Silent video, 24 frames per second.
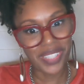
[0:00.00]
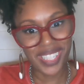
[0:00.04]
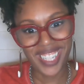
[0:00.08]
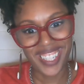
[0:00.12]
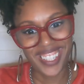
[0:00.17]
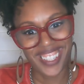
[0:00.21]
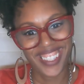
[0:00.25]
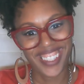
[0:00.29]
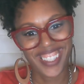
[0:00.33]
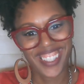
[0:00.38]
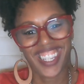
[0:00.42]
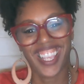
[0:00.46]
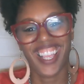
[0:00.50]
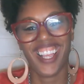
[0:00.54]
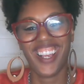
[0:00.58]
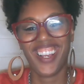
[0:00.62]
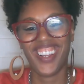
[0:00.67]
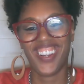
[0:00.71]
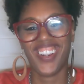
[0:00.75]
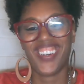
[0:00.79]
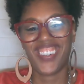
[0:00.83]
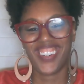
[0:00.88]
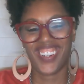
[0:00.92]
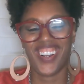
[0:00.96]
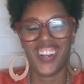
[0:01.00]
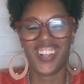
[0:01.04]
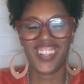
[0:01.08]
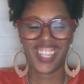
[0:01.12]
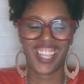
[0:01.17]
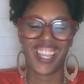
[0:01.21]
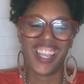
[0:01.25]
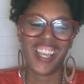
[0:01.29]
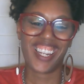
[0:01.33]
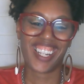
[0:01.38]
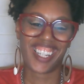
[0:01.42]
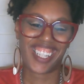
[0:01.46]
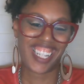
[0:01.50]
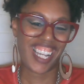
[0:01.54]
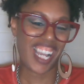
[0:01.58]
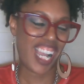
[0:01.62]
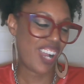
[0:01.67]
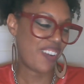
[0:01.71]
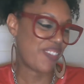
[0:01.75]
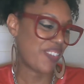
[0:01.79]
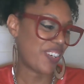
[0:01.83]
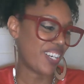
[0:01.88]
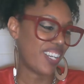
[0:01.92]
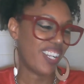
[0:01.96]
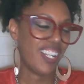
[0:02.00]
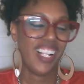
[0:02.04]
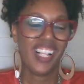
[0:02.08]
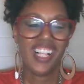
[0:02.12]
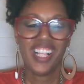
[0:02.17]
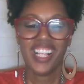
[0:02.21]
years. We're only going to cover